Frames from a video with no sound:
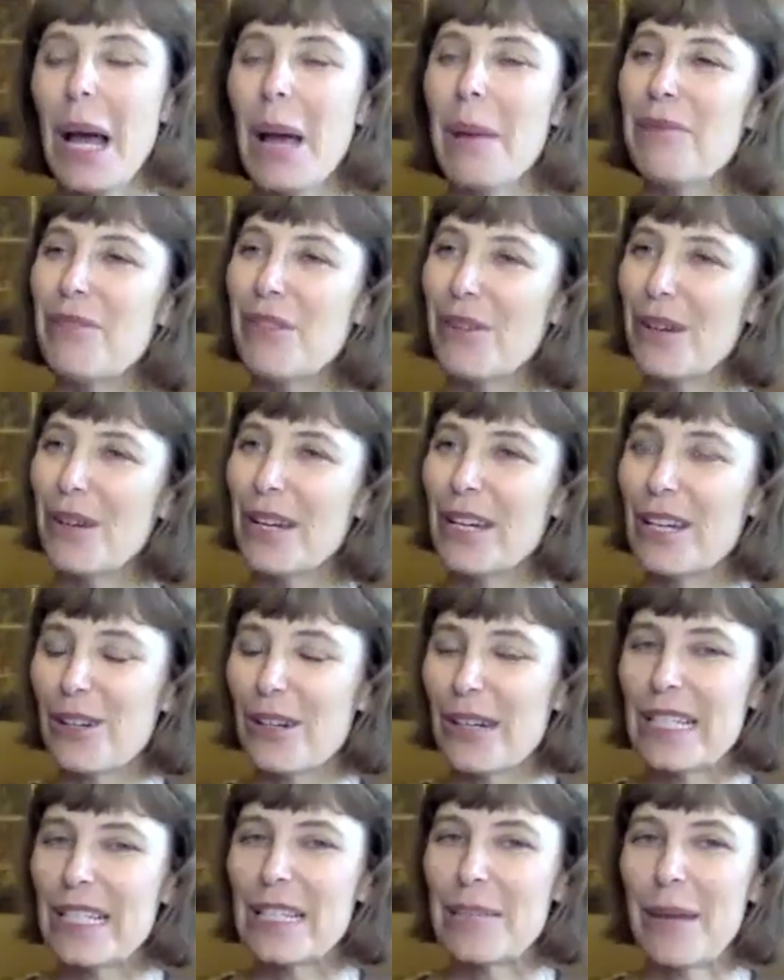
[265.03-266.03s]
I'm very
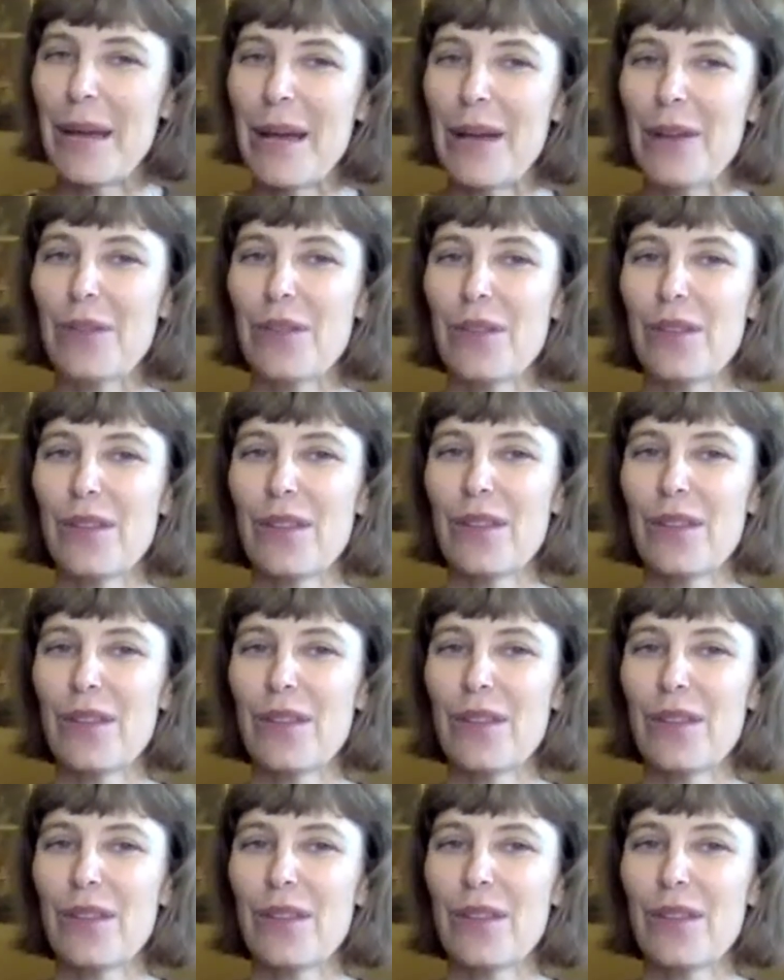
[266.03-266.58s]
curious about